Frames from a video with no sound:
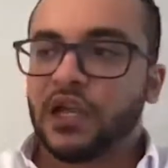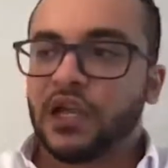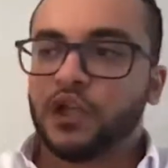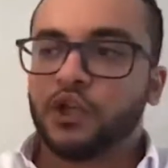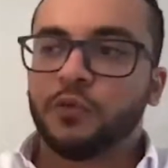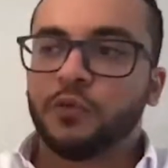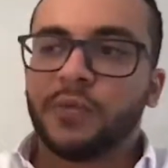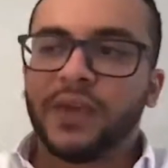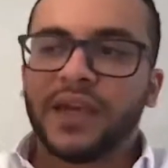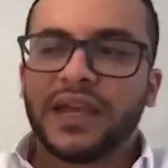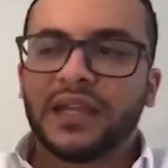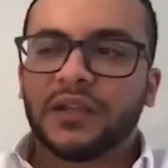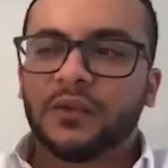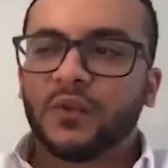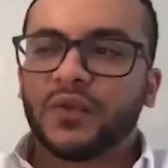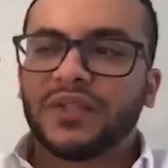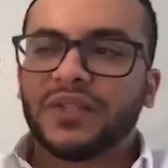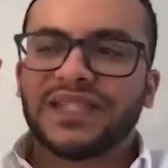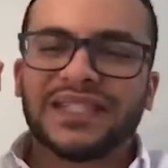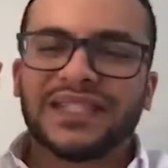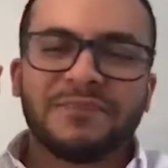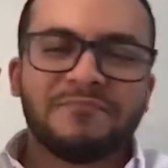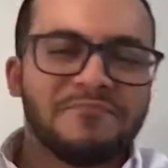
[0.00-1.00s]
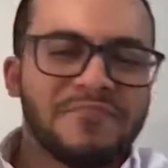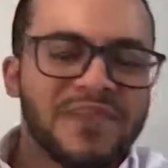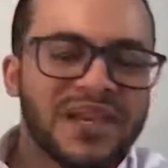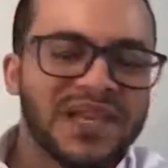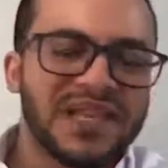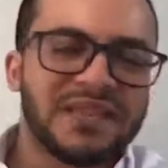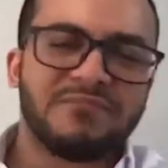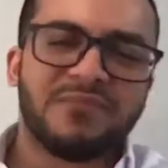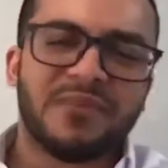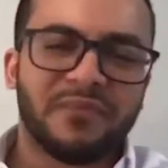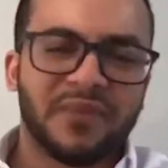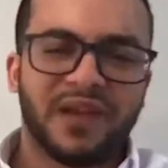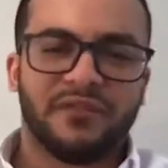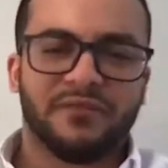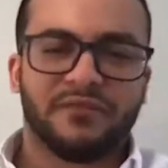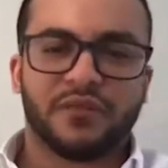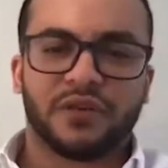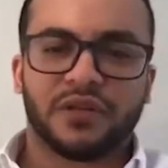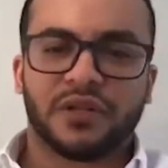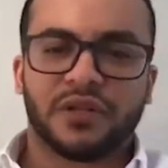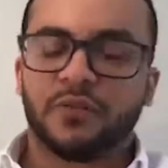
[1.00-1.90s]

you make it with the minimum effort.